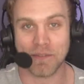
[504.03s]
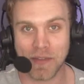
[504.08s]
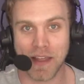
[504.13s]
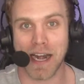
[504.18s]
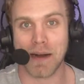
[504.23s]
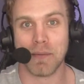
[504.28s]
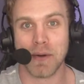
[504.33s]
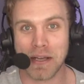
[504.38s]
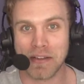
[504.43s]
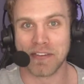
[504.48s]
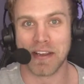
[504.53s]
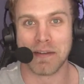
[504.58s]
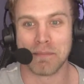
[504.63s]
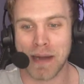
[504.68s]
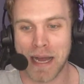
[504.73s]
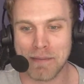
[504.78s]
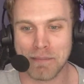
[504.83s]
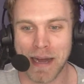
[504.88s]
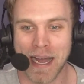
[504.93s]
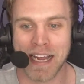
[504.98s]
Then I'm losing
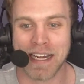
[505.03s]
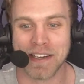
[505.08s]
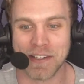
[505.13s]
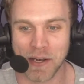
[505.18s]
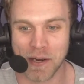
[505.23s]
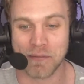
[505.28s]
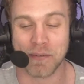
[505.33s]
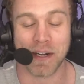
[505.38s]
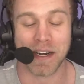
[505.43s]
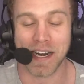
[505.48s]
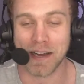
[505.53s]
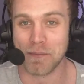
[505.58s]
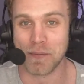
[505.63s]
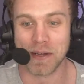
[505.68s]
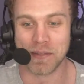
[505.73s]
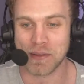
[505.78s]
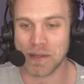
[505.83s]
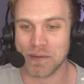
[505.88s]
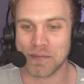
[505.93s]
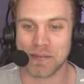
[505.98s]
my mind over it. I'm
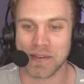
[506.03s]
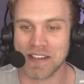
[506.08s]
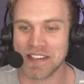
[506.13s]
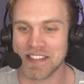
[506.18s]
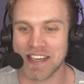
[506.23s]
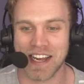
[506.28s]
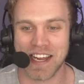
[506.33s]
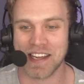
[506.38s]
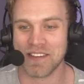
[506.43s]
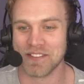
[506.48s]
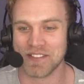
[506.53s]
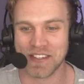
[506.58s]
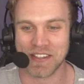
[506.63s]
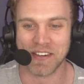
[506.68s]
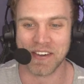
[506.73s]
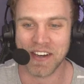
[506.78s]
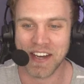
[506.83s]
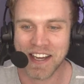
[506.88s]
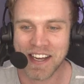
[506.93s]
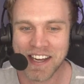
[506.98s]
with you, Finch. I am
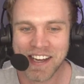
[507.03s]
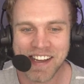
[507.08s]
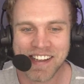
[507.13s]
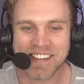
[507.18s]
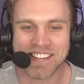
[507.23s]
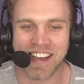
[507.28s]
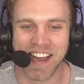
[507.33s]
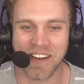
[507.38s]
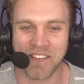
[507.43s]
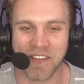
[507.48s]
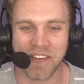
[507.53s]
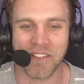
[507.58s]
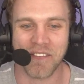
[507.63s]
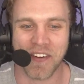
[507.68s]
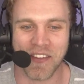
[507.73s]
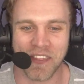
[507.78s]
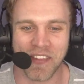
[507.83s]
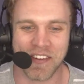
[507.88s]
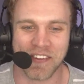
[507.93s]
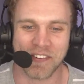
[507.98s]
too. Sanguine
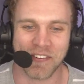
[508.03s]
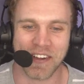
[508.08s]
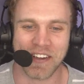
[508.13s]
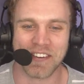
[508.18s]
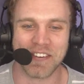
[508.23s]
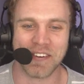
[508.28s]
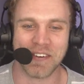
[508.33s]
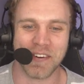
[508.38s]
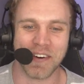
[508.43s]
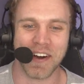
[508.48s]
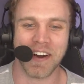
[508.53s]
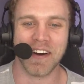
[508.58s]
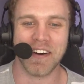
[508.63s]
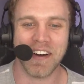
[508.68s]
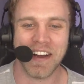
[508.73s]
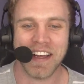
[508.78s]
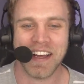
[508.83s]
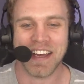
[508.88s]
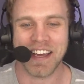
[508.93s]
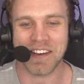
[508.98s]
win this one 2-0
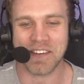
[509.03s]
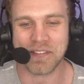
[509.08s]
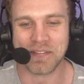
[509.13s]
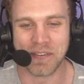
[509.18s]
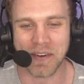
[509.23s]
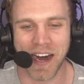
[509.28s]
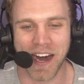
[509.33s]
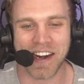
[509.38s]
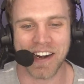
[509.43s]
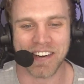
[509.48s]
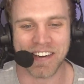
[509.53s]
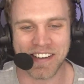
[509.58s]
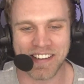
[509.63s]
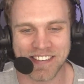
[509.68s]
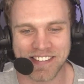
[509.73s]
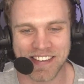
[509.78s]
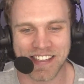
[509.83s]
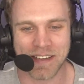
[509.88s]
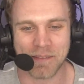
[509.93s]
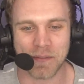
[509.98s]
and finally
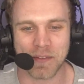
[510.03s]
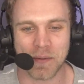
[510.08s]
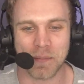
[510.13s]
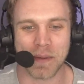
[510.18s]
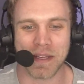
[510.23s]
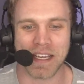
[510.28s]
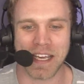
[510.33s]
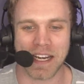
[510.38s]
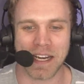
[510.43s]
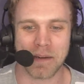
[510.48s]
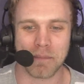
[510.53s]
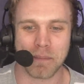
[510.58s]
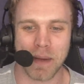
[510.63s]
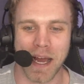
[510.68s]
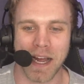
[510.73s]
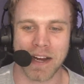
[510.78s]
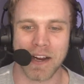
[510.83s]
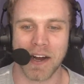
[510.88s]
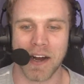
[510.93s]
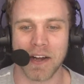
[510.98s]
seem to be getting
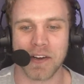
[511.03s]
back on